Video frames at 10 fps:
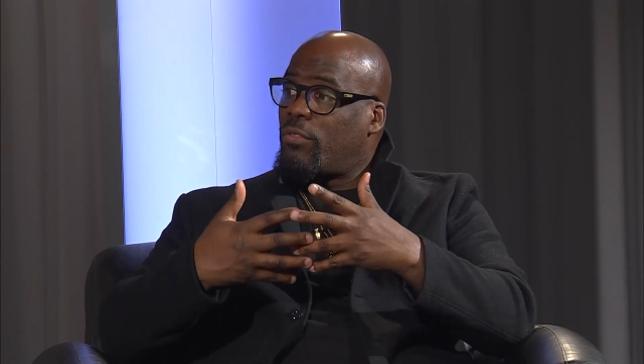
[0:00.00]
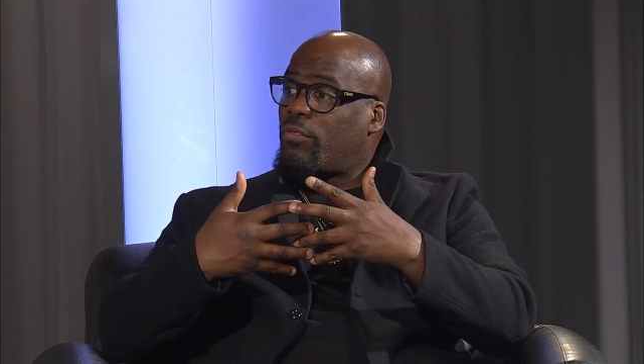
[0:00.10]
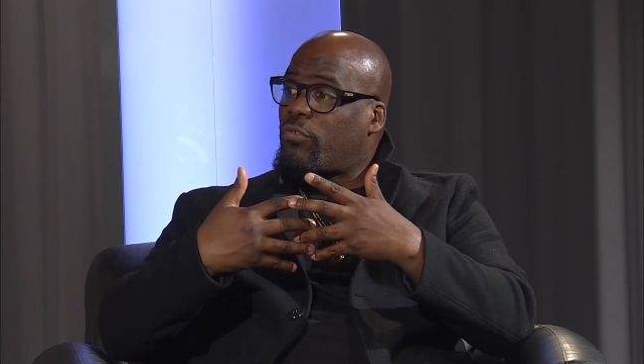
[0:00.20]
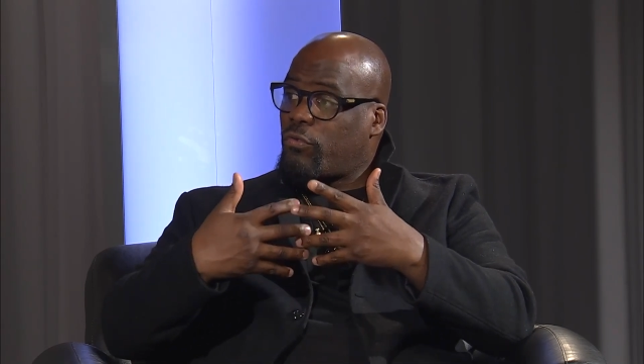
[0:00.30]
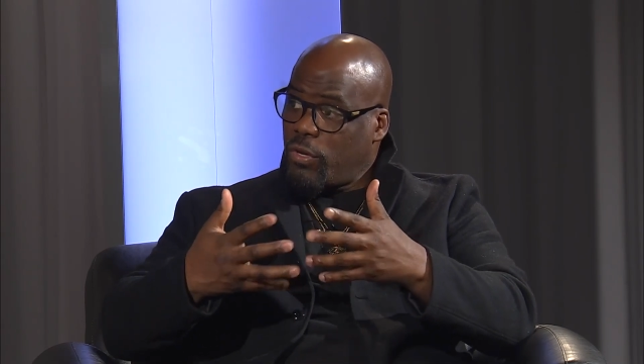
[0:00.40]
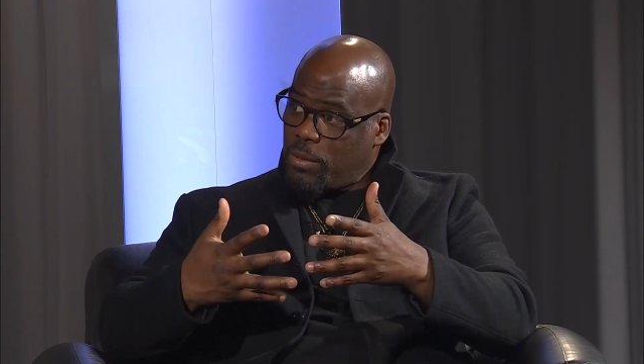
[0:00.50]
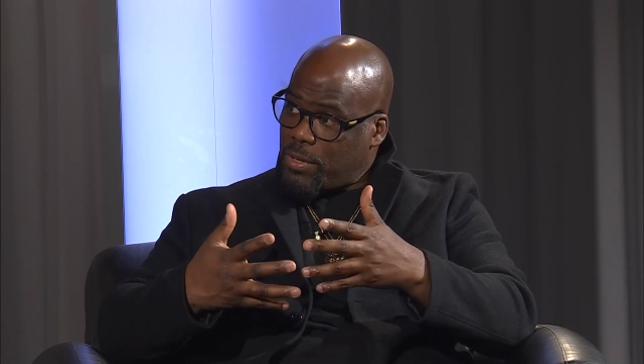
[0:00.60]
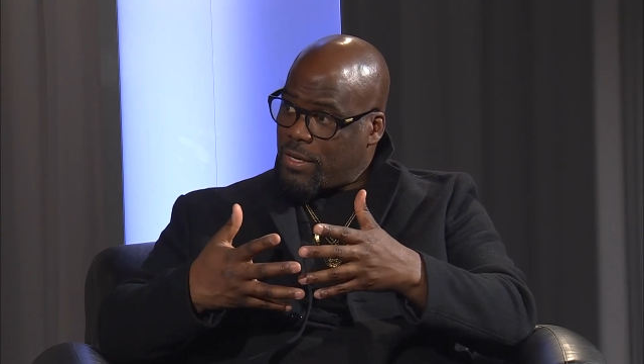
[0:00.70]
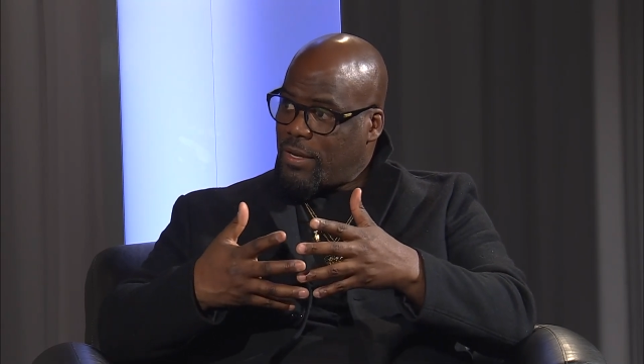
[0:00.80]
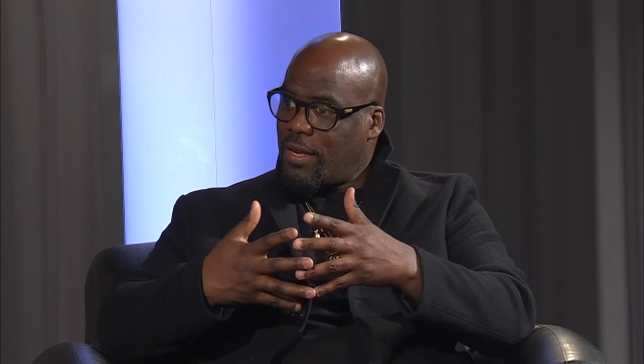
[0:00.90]
stream
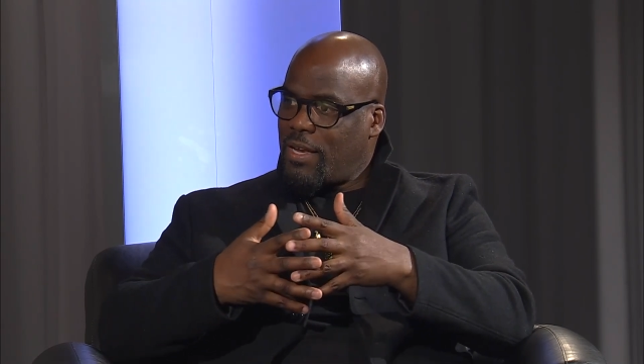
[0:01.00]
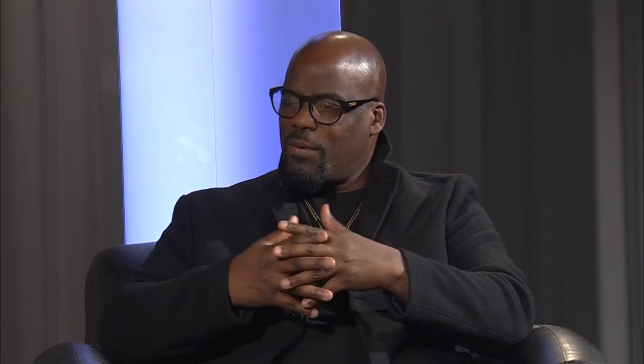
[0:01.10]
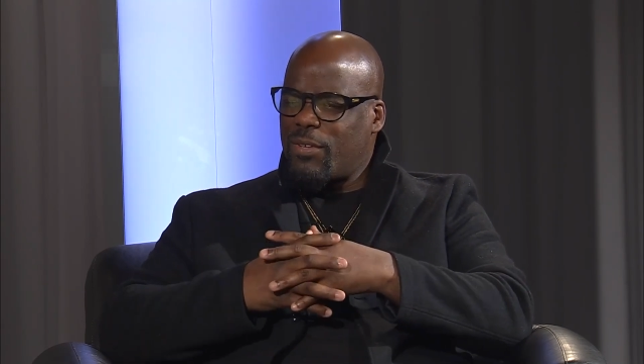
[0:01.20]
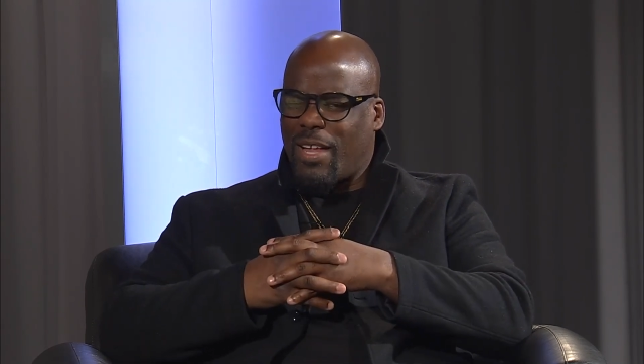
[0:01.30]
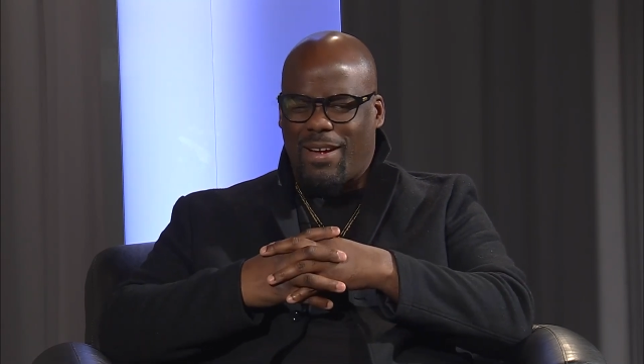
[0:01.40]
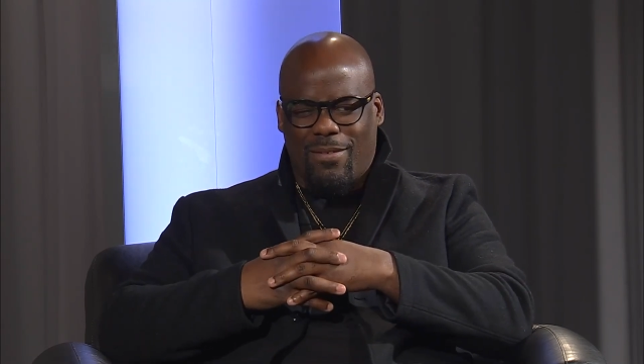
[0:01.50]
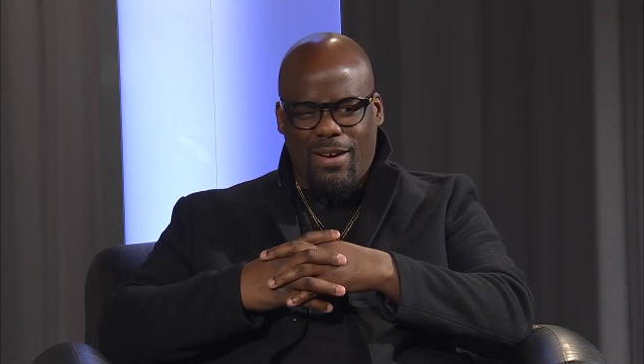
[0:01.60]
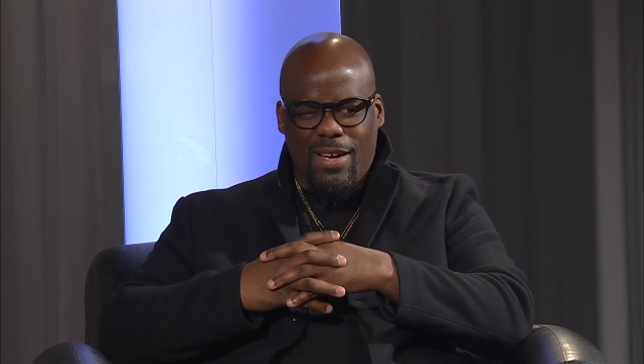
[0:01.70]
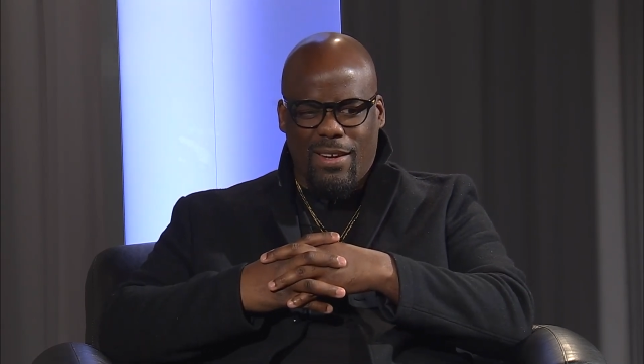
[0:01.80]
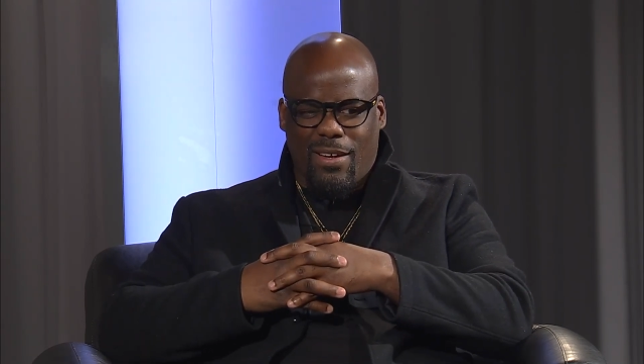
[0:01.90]
it. And they was like, what?